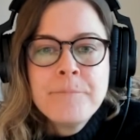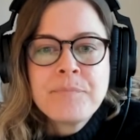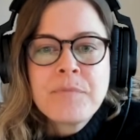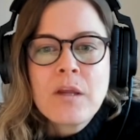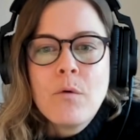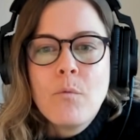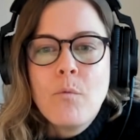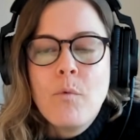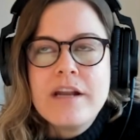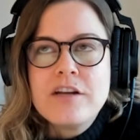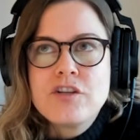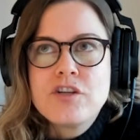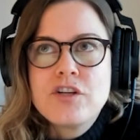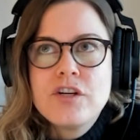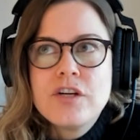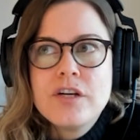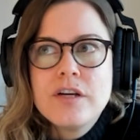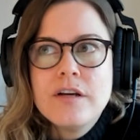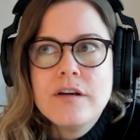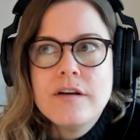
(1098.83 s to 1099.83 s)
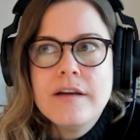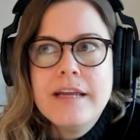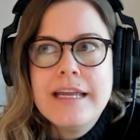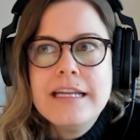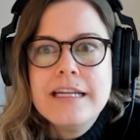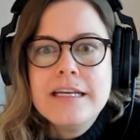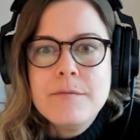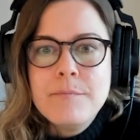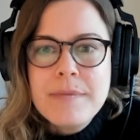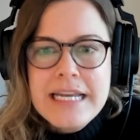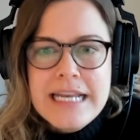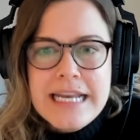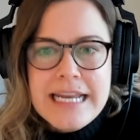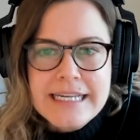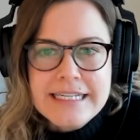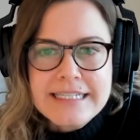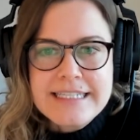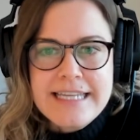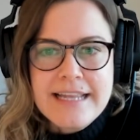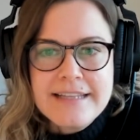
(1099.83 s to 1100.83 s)
which in an
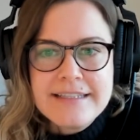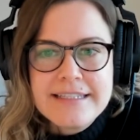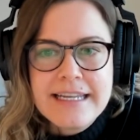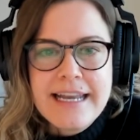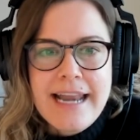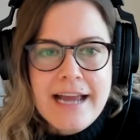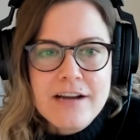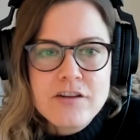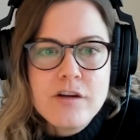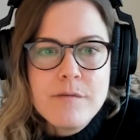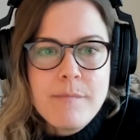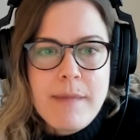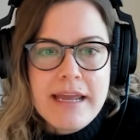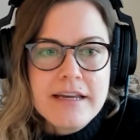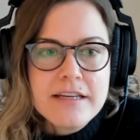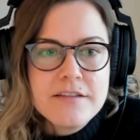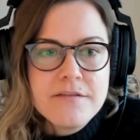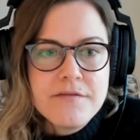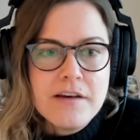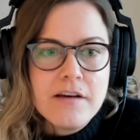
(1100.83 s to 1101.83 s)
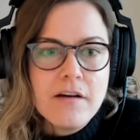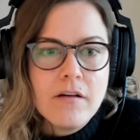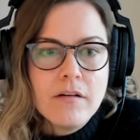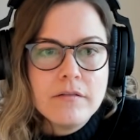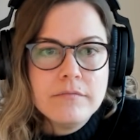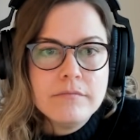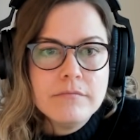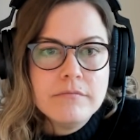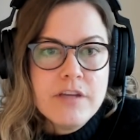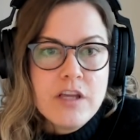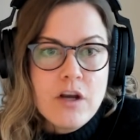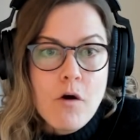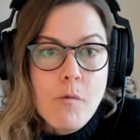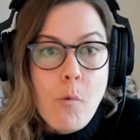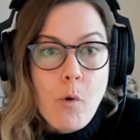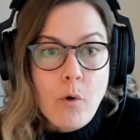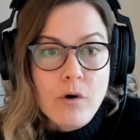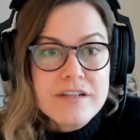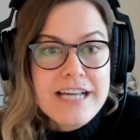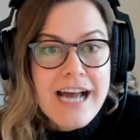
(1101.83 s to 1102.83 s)
immediate sense can actually make us feel,
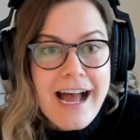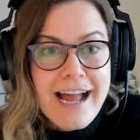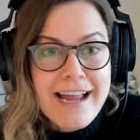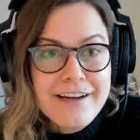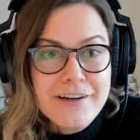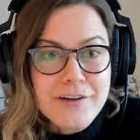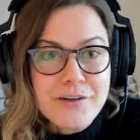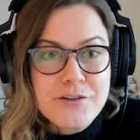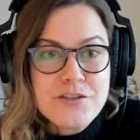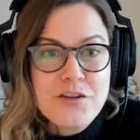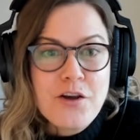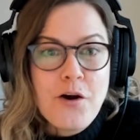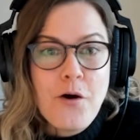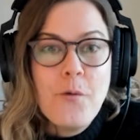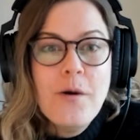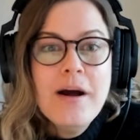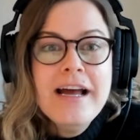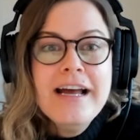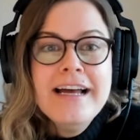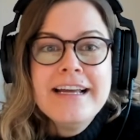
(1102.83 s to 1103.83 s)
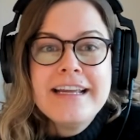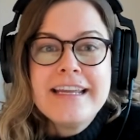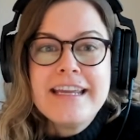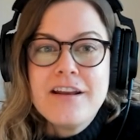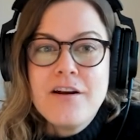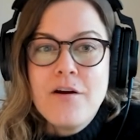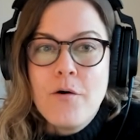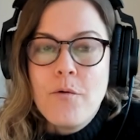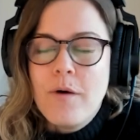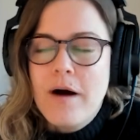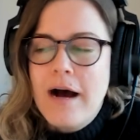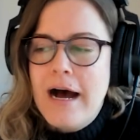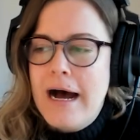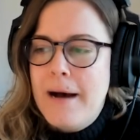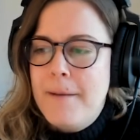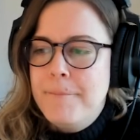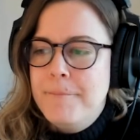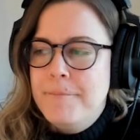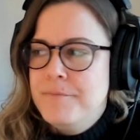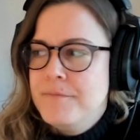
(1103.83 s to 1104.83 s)
more tired. So,
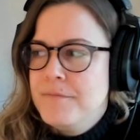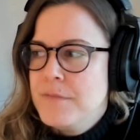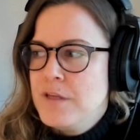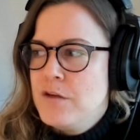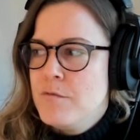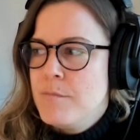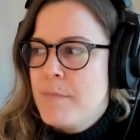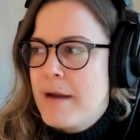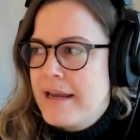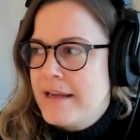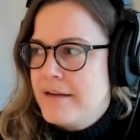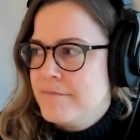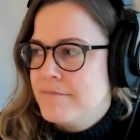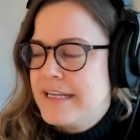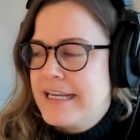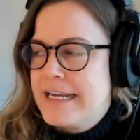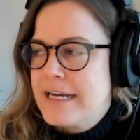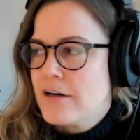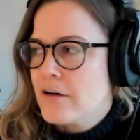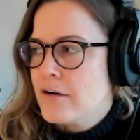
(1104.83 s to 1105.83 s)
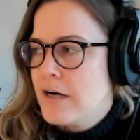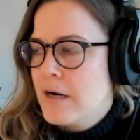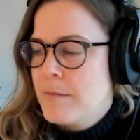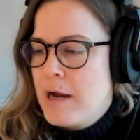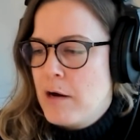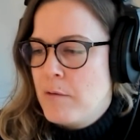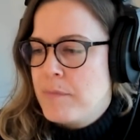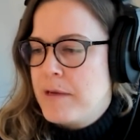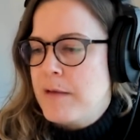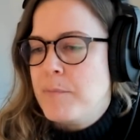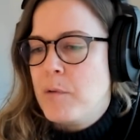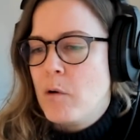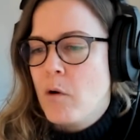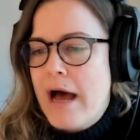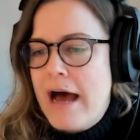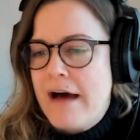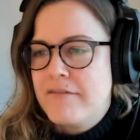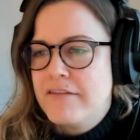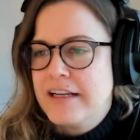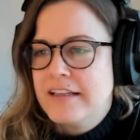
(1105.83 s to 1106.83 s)
you might hear about people
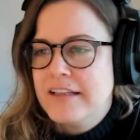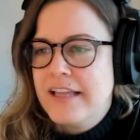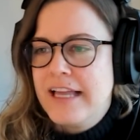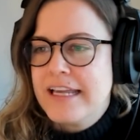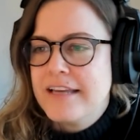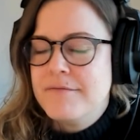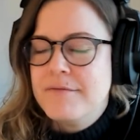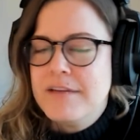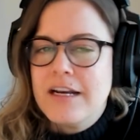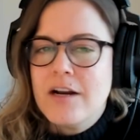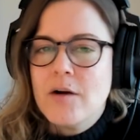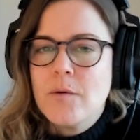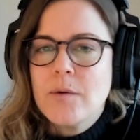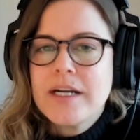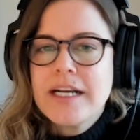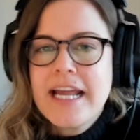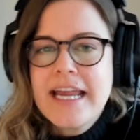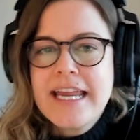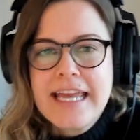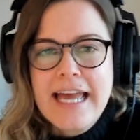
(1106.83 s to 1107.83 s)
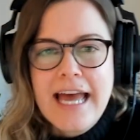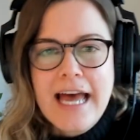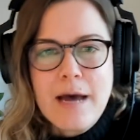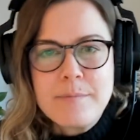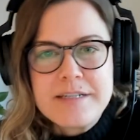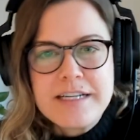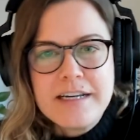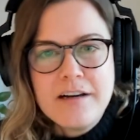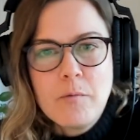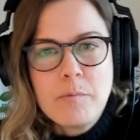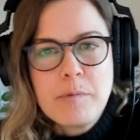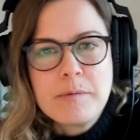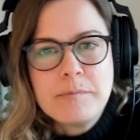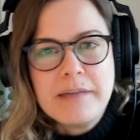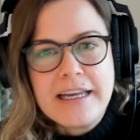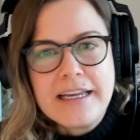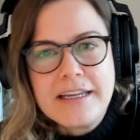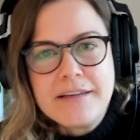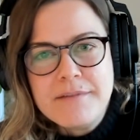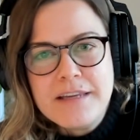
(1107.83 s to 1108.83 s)
having like, a nightcap to help them
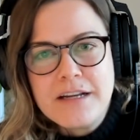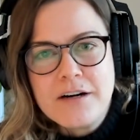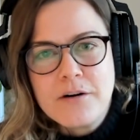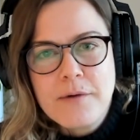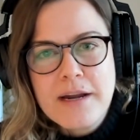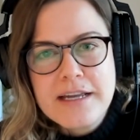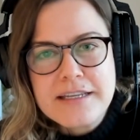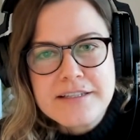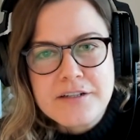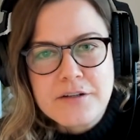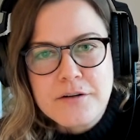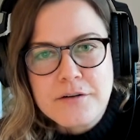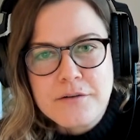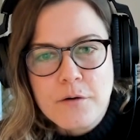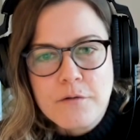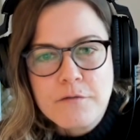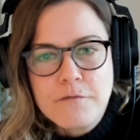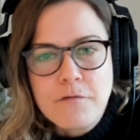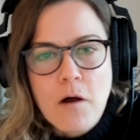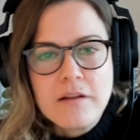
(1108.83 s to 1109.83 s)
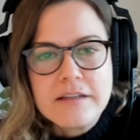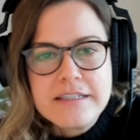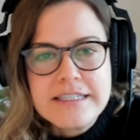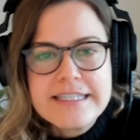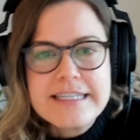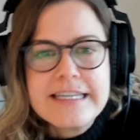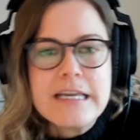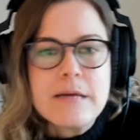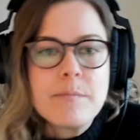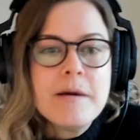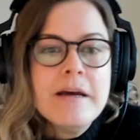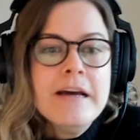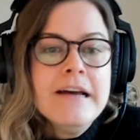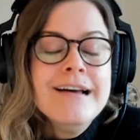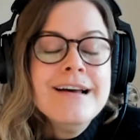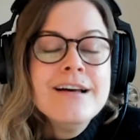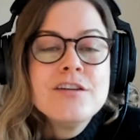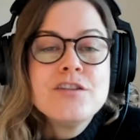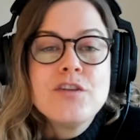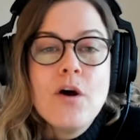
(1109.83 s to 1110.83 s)
like, rest or fall asleep.
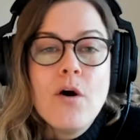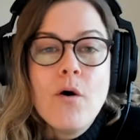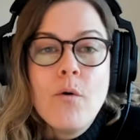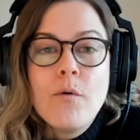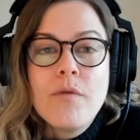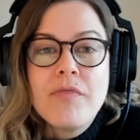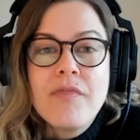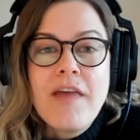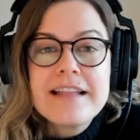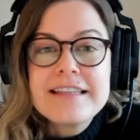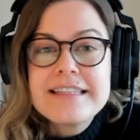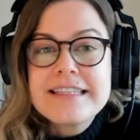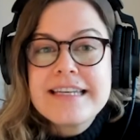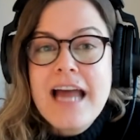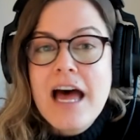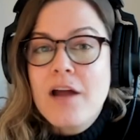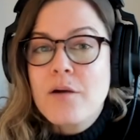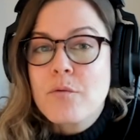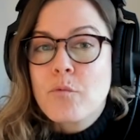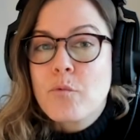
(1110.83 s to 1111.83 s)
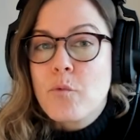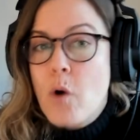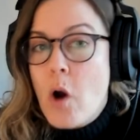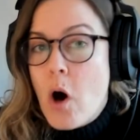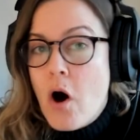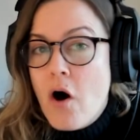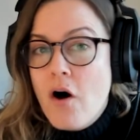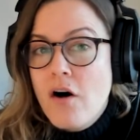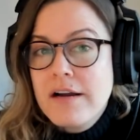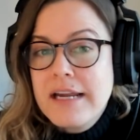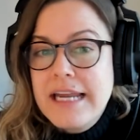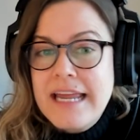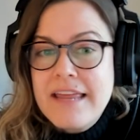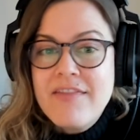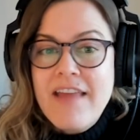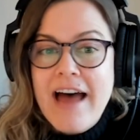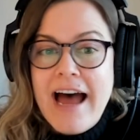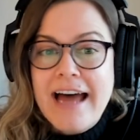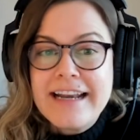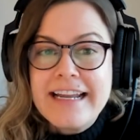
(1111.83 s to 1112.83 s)
So that's not wrong in
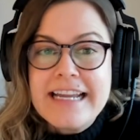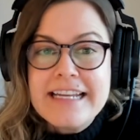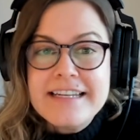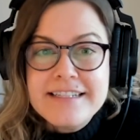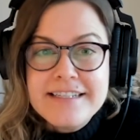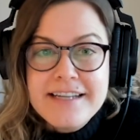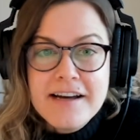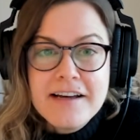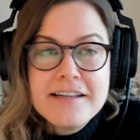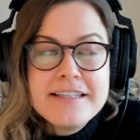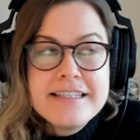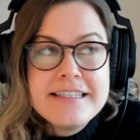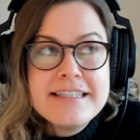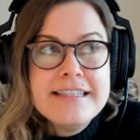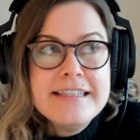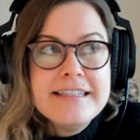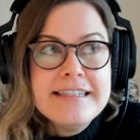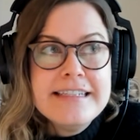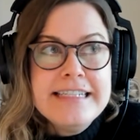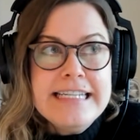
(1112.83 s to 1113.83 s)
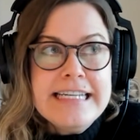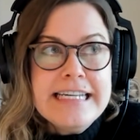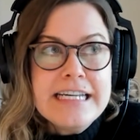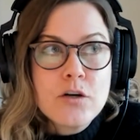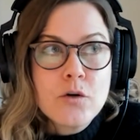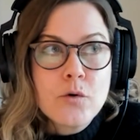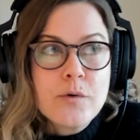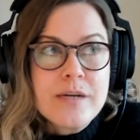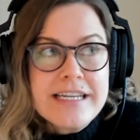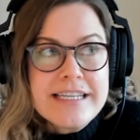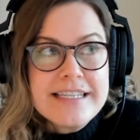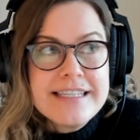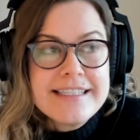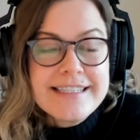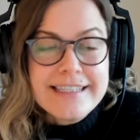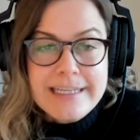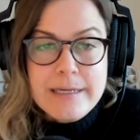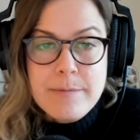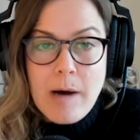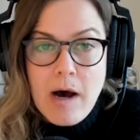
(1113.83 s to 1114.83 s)
that it does decrease
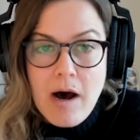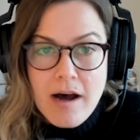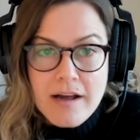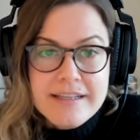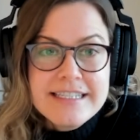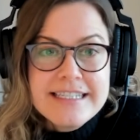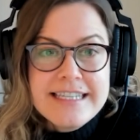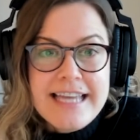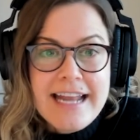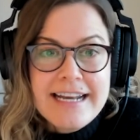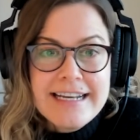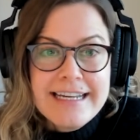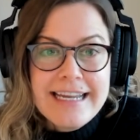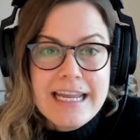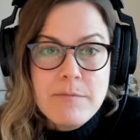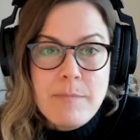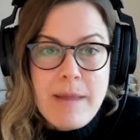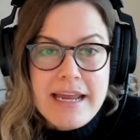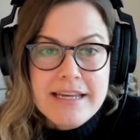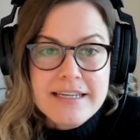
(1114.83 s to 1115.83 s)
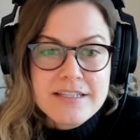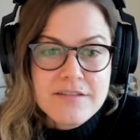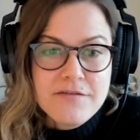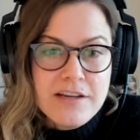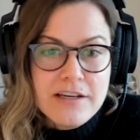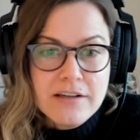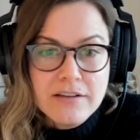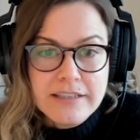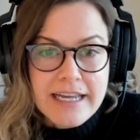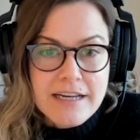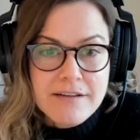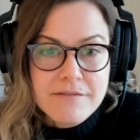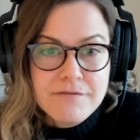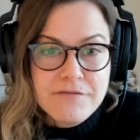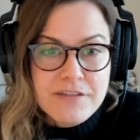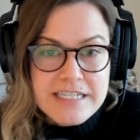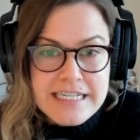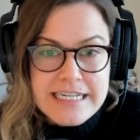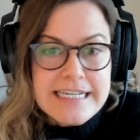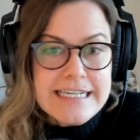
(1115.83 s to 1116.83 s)
sleep onset and can make us feel like
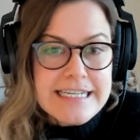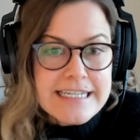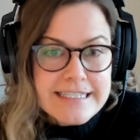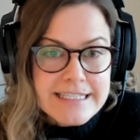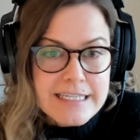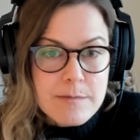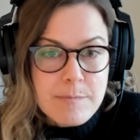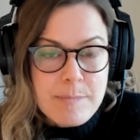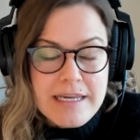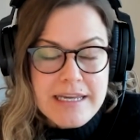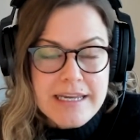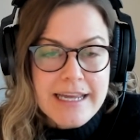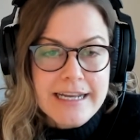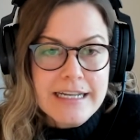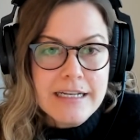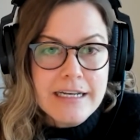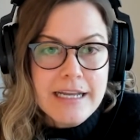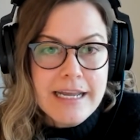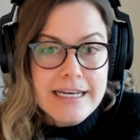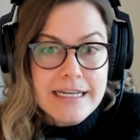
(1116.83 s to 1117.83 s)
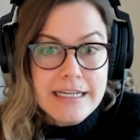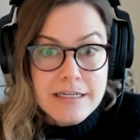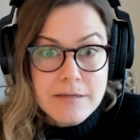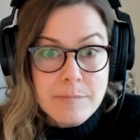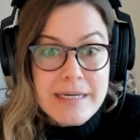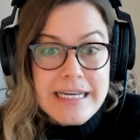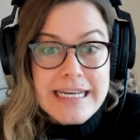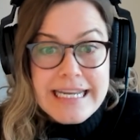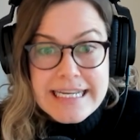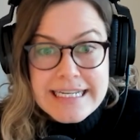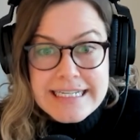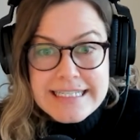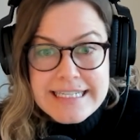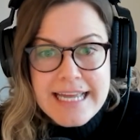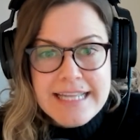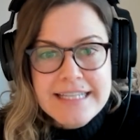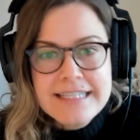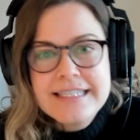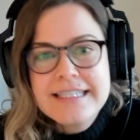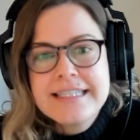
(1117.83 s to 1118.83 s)
fatigued and sleepy in an immediate
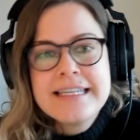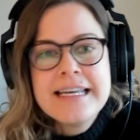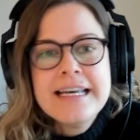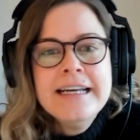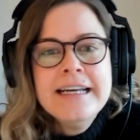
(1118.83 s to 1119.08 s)
sense.